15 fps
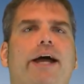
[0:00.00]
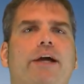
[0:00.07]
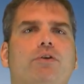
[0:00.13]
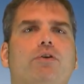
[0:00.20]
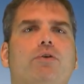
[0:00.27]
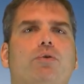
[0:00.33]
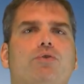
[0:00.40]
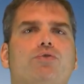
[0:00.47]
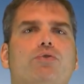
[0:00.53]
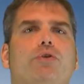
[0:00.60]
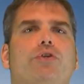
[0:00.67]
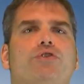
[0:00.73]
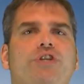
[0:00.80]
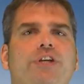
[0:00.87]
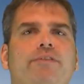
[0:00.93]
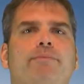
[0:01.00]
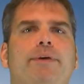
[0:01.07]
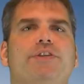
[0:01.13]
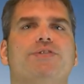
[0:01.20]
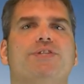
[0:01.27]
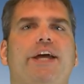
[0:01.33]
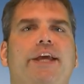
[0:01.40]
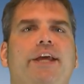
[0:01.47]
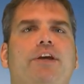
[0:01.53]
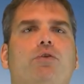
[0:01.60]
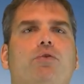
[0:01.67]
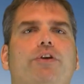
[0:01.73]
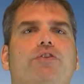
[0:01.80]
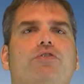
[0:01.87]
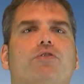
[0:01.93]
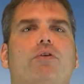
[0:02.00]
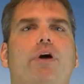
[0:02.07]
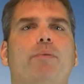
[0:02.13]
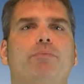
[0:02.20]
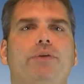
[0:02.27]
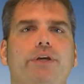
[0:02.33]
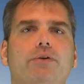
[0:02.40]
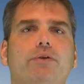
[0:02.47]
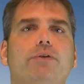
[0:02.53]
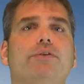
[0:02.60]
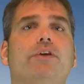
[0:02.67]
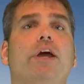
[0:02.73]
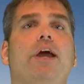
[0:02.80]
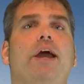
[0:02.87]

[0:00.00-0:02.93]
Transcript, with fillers: agricultural achievements that increased crop yield